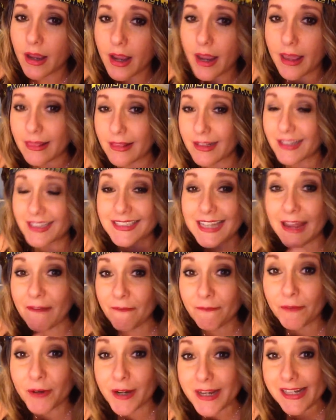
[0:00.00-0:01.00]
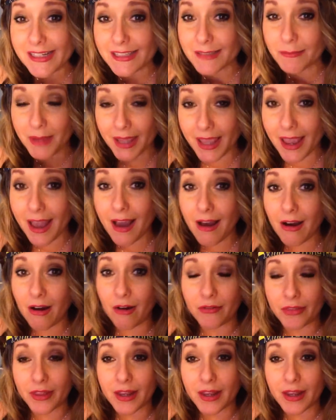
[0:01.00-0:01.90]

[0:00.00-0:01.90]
because eh, that freaks me out.